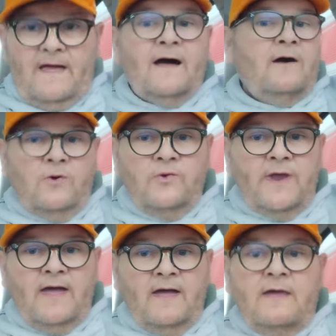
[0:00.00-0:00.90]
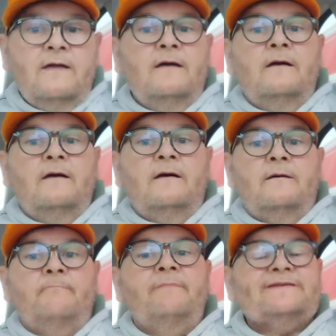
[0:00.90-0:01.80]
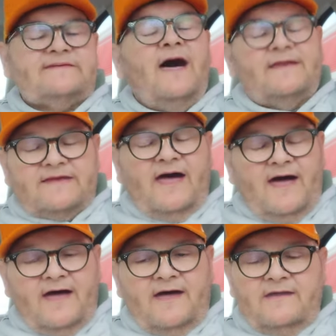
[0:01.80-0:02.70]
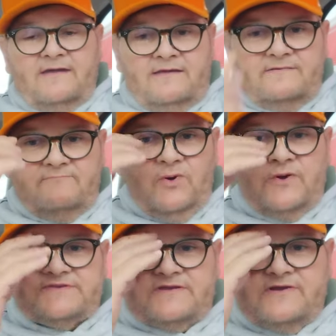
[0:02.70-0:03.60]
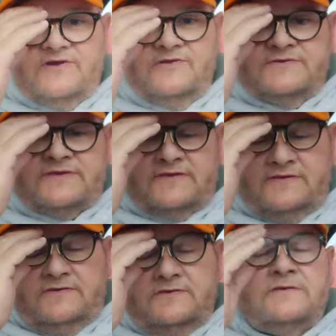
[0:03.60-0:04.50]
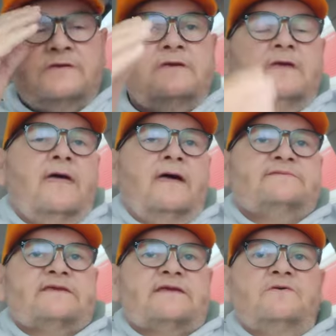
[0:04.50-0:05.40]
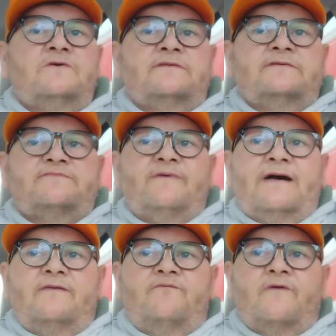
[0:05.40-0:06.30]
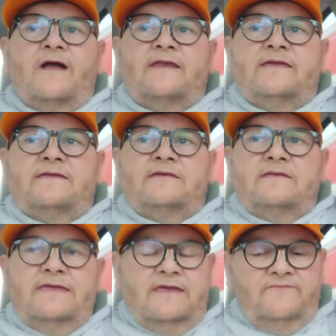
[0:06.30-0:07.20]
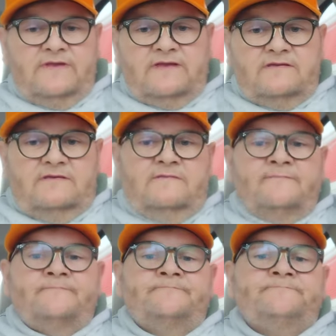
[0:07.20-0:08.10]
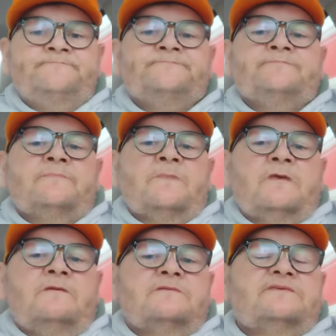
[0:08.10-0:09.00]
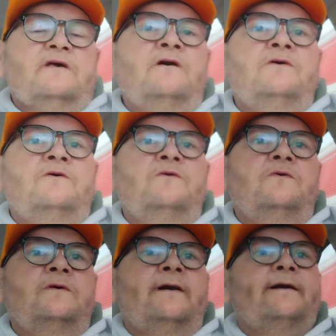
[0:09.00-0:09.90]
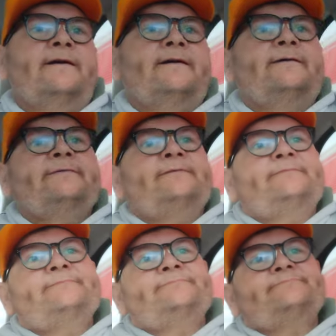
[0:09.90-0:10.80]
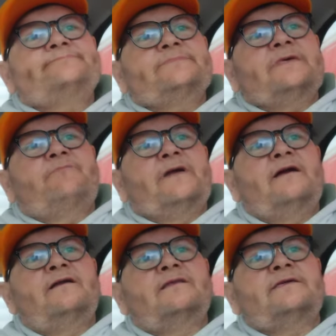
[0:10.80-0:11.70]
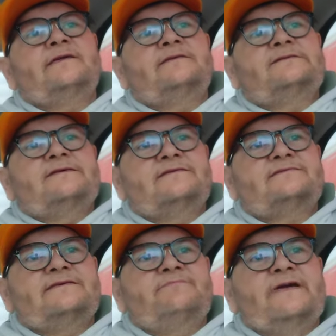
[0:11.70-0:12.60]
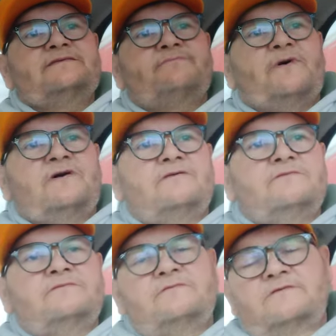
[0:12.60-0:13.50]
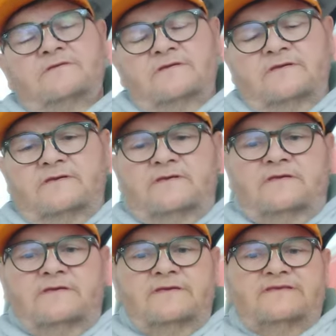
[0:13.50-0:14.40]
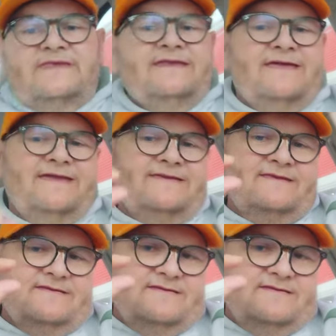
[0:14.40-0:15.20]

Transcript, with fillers: Ahuna Matata. Boys and girls, how's it going this fine Friday evening? So, uh, apparently Tennessee baseball is in a